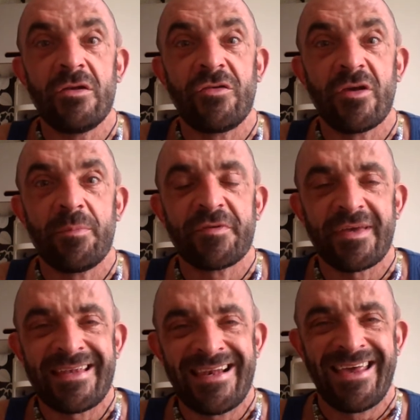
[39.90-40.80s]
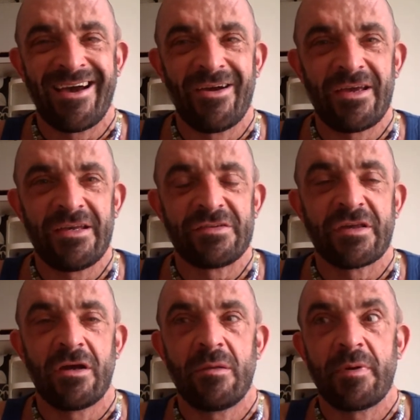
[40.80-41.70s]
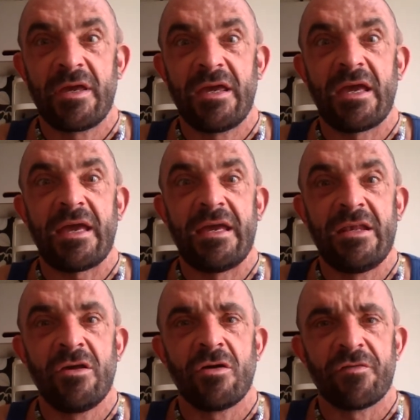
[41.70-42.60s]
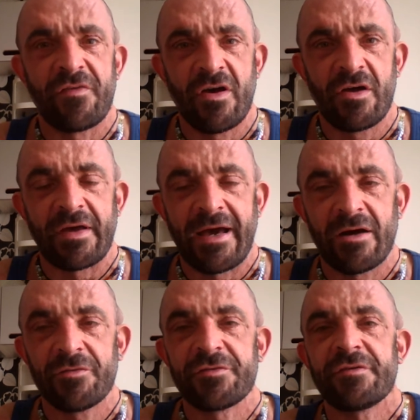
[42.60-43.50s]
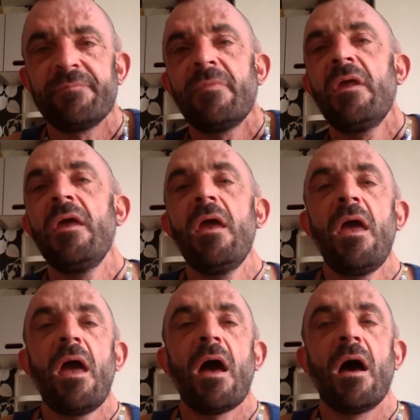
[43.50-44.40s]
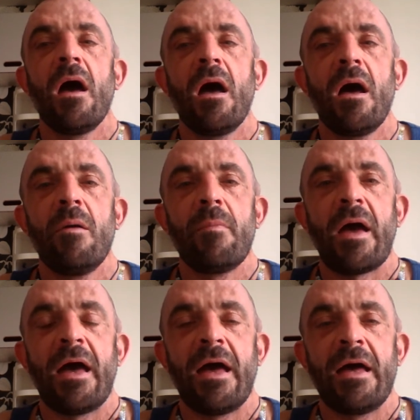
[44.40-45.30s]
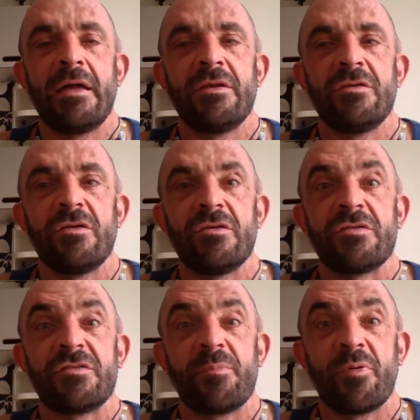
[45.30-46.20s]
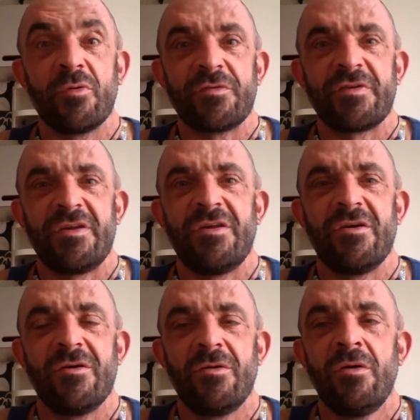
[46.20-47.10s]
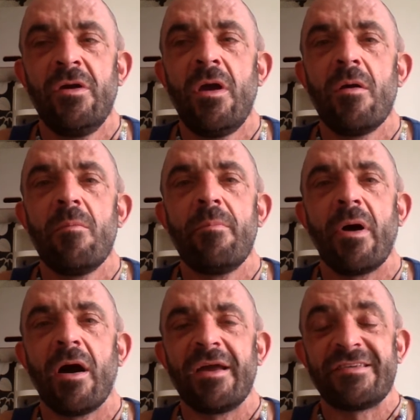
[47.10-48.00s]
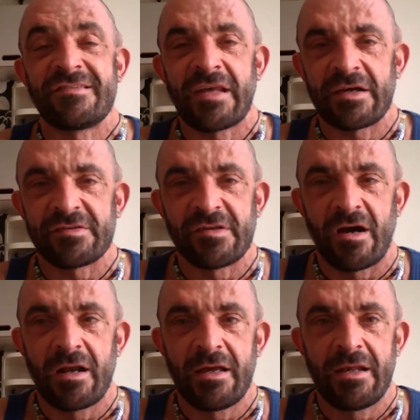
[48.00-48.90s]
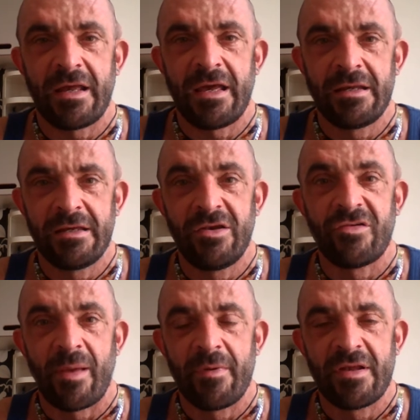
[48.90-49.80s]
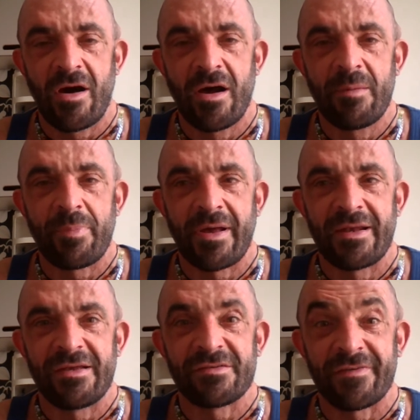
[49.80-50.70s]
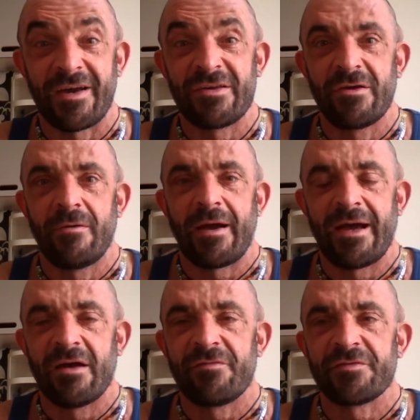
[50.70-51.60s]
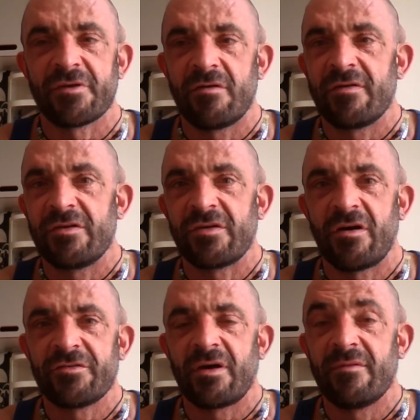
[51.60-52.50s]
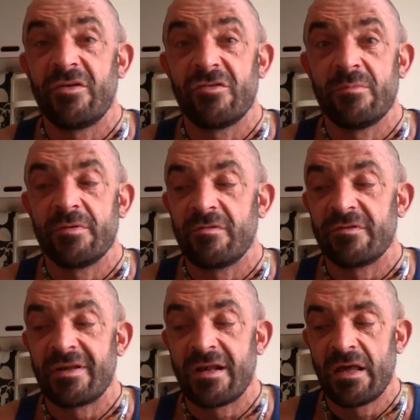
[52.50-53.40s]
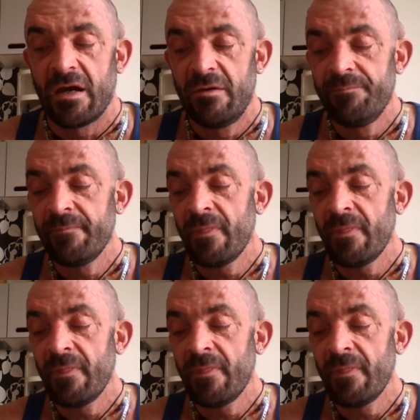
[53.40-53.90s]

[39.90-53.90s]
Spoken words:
Jupiter in Leo is going to be in your third house and supporting you by sextiling any Gemini planets that you have. So the entire time that Jupiter is in Leo,